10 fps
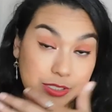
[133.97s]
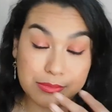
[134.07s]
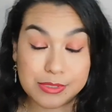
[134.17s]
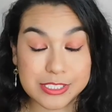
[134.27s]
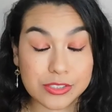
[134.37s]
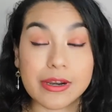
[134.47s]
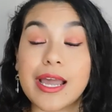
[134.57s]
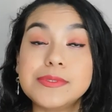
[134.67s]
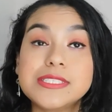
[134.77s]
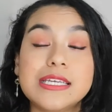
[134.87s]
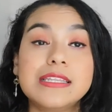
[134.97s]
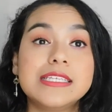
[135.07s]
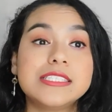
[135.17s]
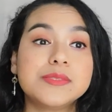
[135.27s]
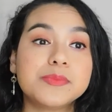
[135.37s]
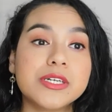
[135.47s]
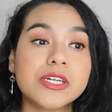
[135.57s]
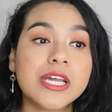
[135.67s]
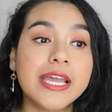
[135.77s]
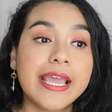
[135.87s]
describes in this
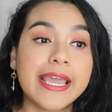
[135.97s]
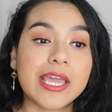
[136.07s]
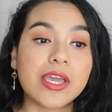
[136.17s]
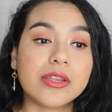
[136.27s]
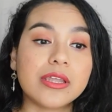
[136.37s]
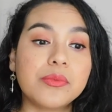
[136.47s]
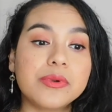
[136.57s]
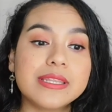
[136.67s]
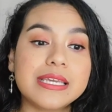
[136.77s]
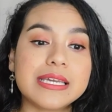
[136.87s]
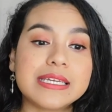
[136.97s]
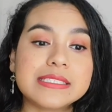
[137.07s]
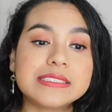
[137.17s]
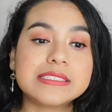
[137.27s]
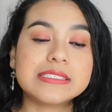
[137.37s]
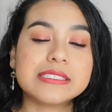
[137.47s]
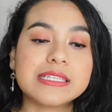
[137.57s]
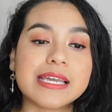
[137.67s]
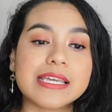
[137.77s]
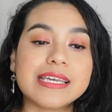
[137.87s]
book, it really is
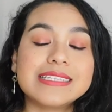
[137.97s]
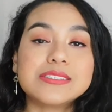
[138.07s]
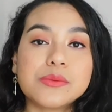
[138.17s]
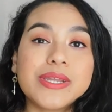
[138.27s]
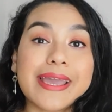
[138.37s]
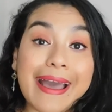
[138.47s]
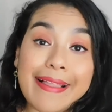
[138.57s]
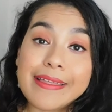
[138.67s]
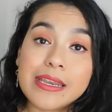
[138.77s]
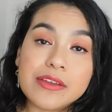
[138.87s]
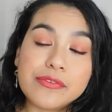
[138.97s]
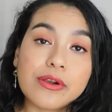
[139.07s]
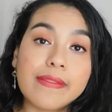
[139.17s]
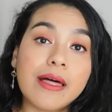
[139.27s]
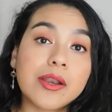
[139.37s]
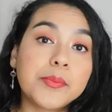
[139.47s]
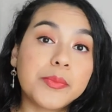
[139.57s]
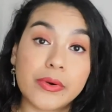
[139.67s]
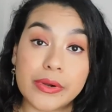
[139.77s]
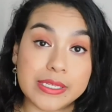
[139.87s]
like it's a reality for a lot
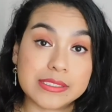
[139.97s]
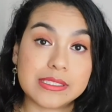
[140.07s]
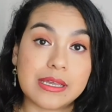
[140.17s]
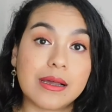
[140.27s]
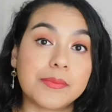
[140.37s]
of boys